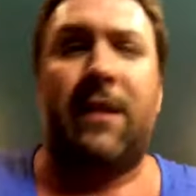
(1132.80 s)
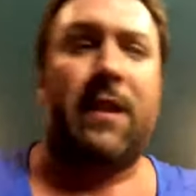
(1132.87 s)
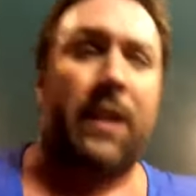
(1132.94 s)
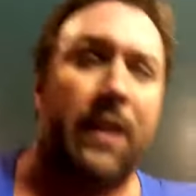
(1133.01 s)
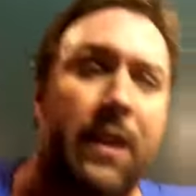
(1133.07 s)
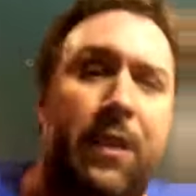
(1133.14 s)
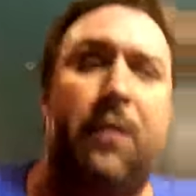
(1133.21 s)

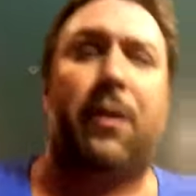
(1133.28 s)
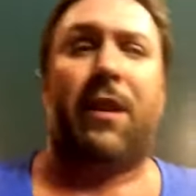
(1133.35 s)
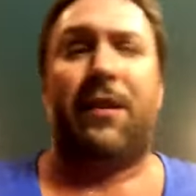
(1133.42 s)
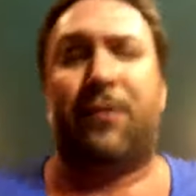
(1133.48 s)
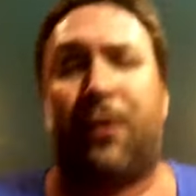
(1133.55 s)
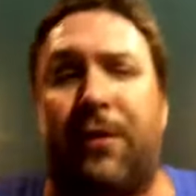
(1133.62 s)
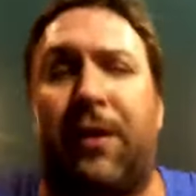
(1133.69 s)
And then you can
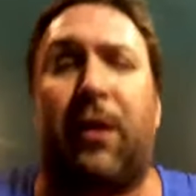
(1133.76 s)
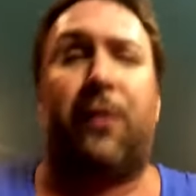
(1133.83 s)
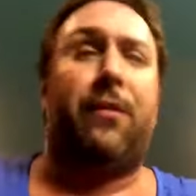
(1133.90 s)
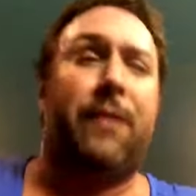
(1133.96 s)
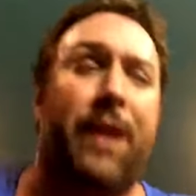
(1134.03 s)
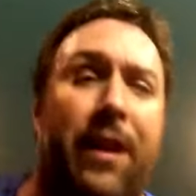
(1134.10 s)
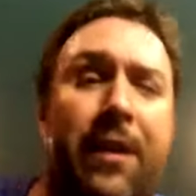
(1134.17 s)
sort of go
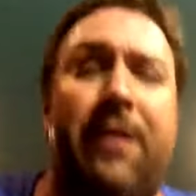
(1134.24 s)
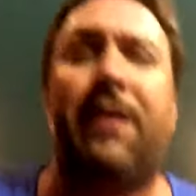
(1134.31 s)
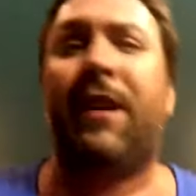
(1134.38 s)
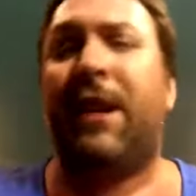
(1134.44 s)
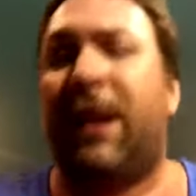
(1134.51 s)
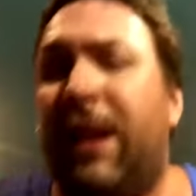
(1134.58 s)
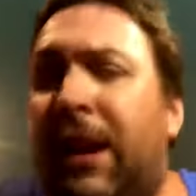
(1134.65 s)
from there.
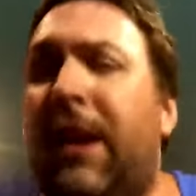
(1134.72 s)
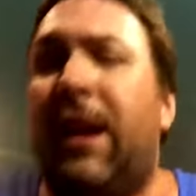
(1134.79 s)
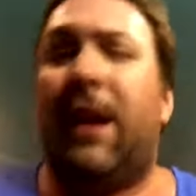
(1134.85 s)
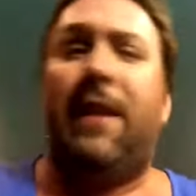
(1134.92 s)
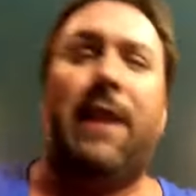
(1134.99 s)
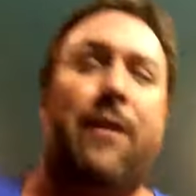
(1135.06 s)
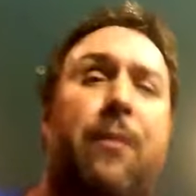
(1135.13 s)

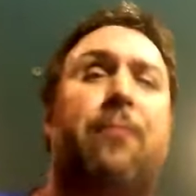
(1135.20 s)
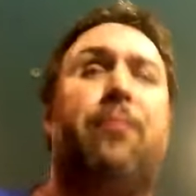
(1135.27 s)
And they have a